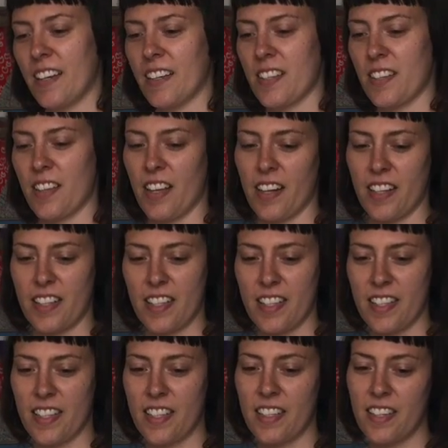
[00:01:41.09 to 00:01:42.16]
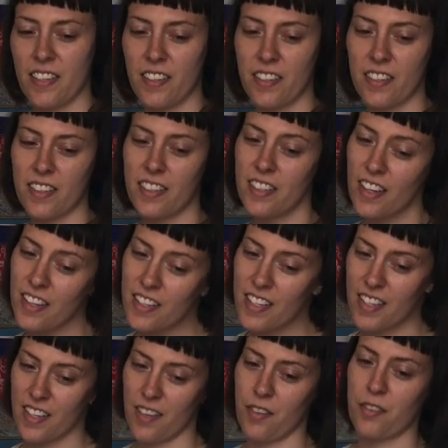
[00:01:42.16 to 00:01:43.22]
so that it still does
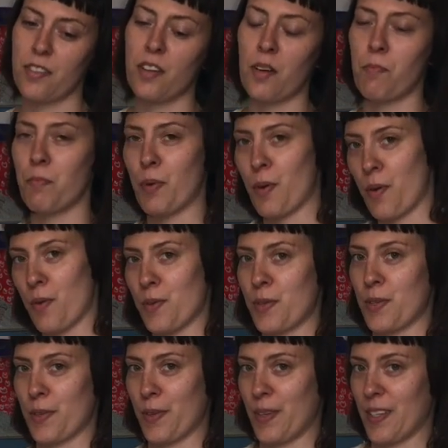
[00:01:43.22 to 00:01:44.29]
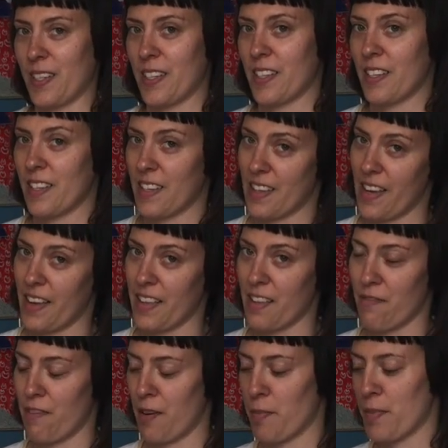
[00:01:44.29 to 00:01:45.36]
sit on top but also gets inside
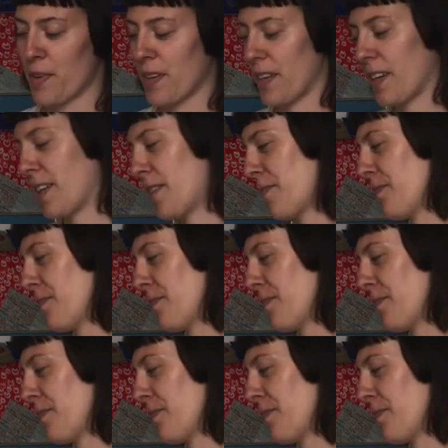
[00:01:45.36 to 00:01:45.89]
the fabric.